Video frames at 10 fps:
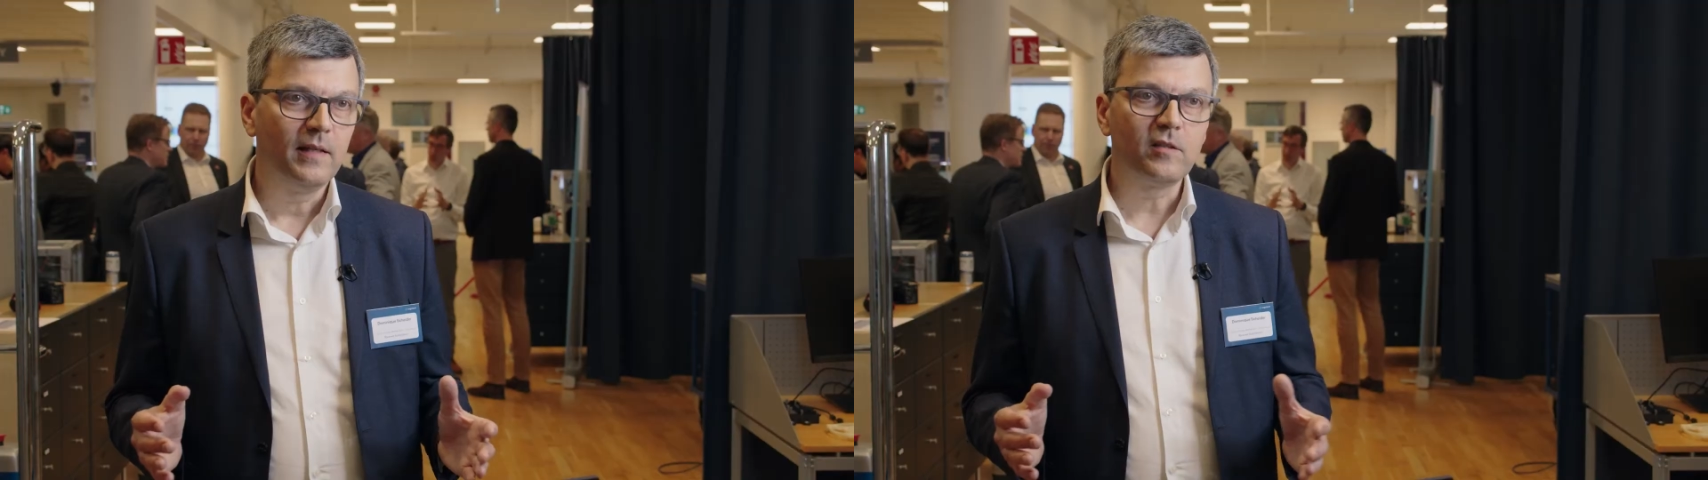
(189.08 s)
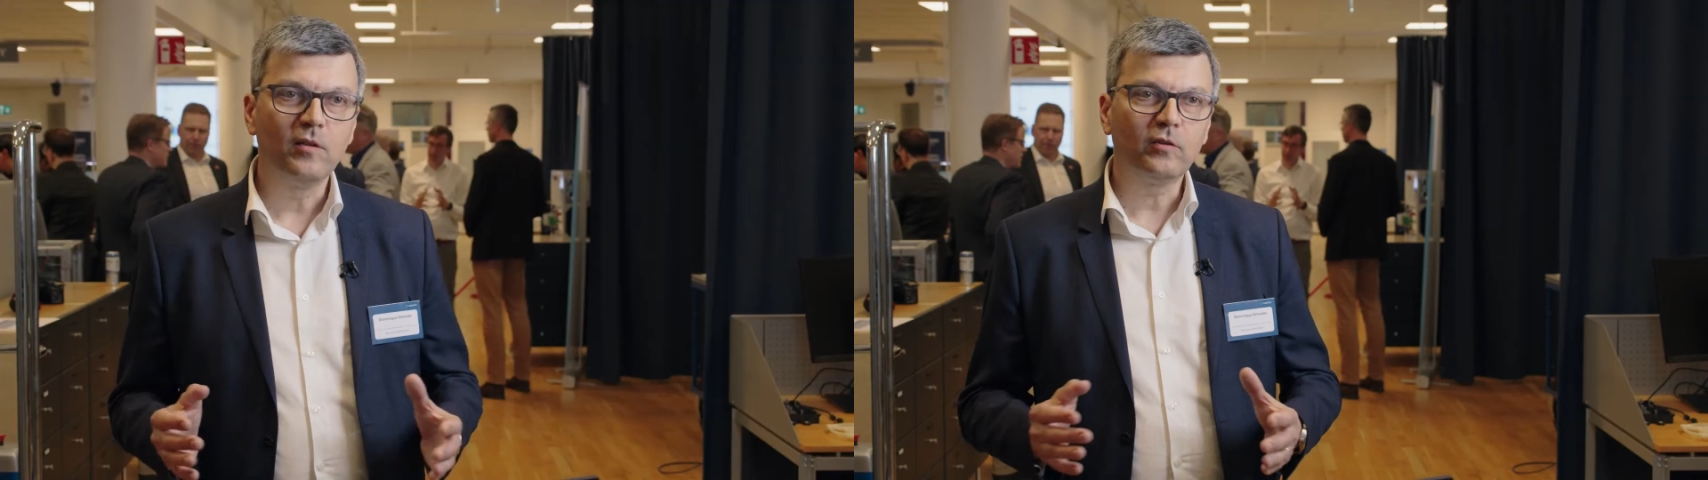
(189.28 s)

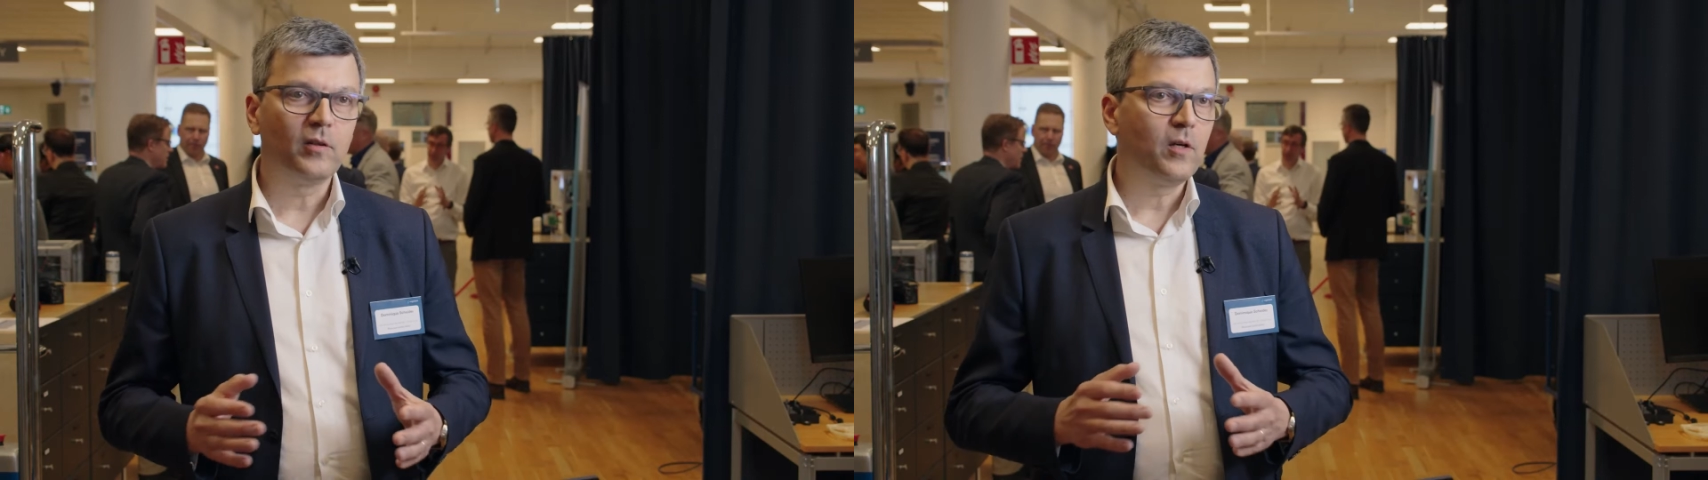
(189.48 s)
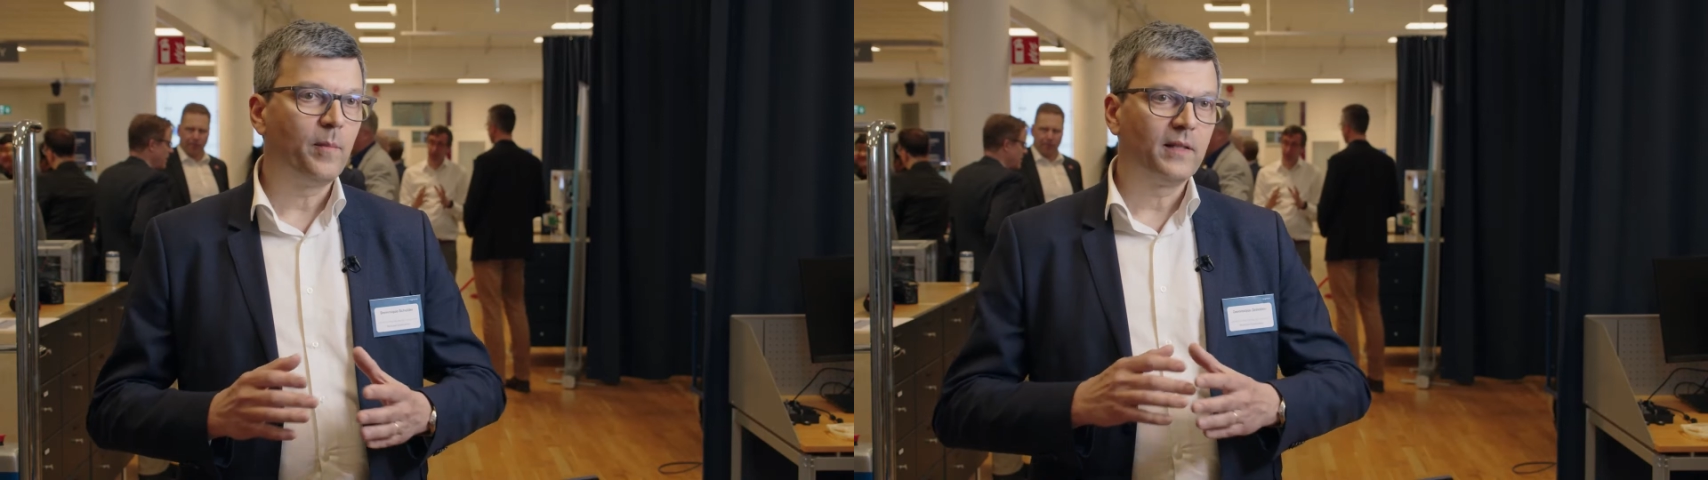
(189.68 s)
It's not
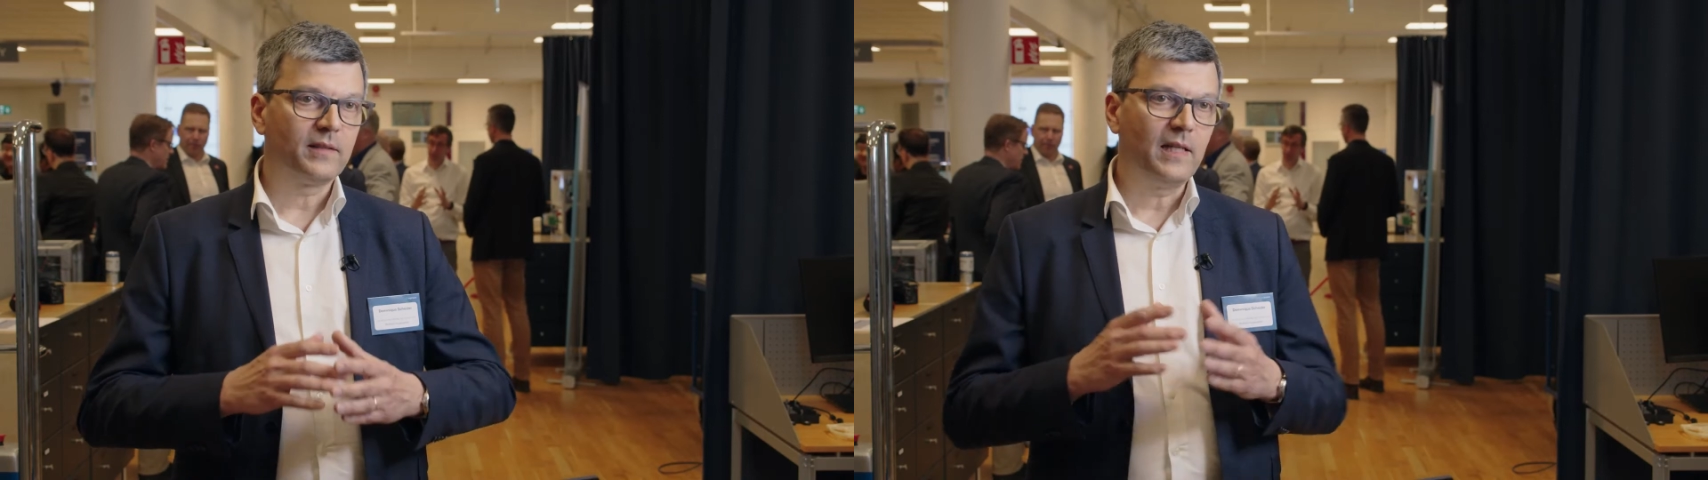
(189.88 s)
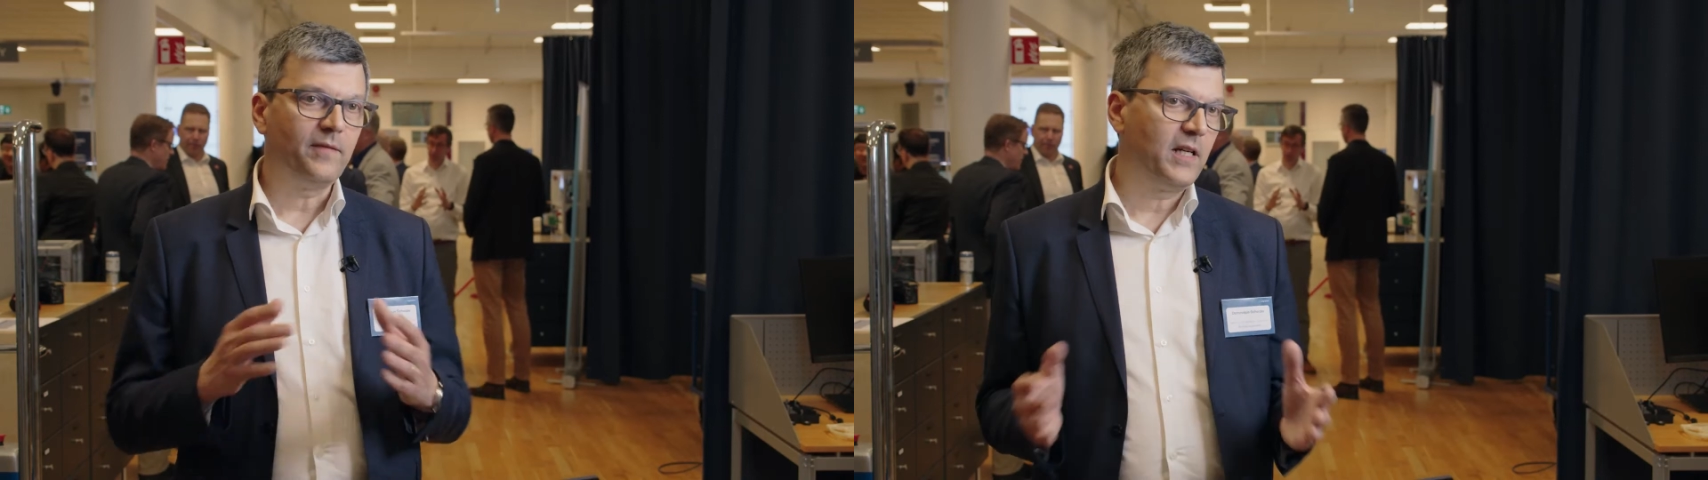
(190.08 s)
only about
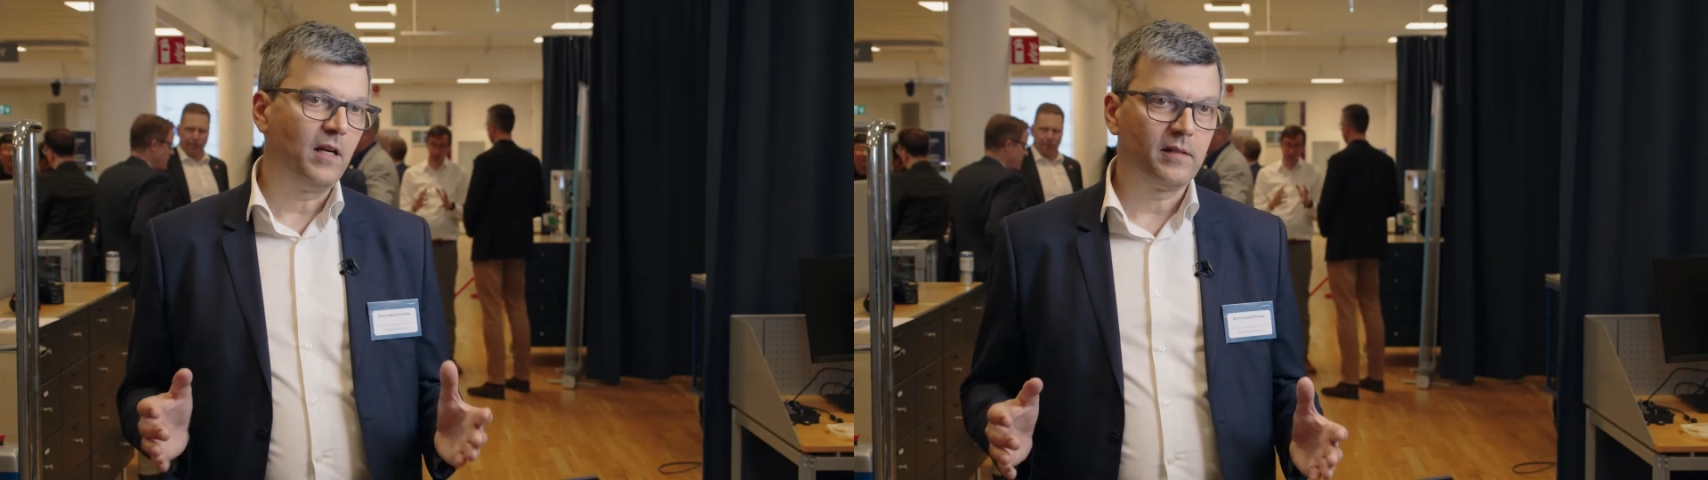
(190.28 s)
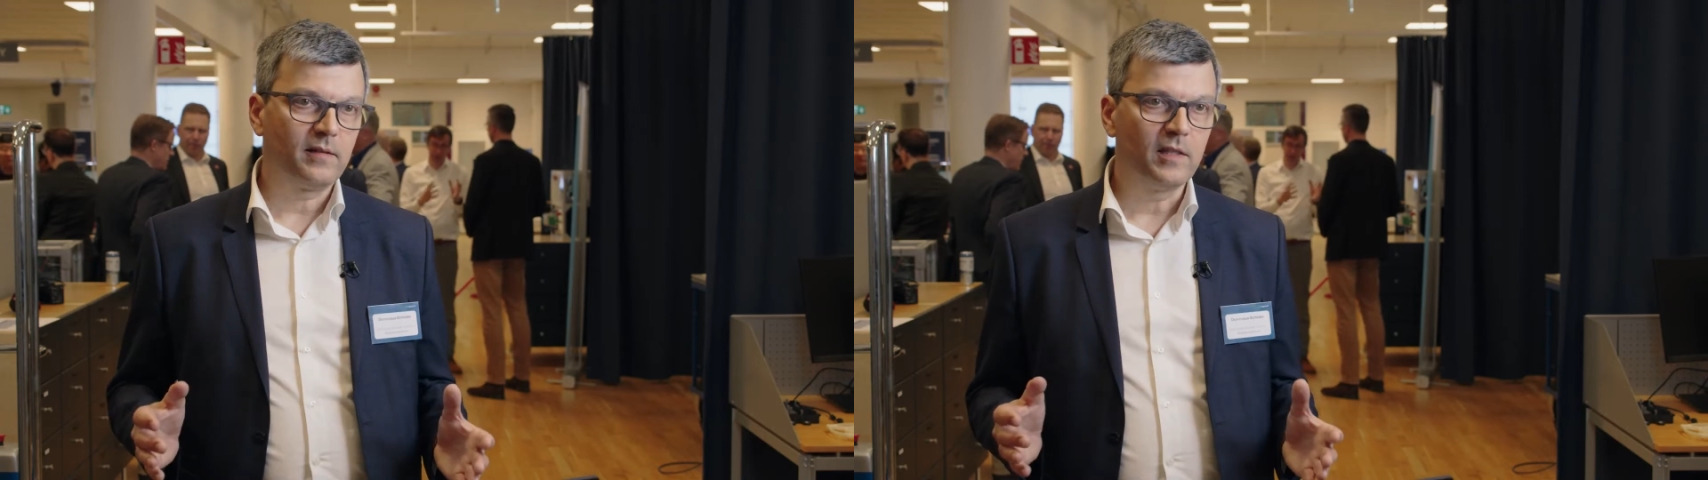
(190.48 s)
EV cars,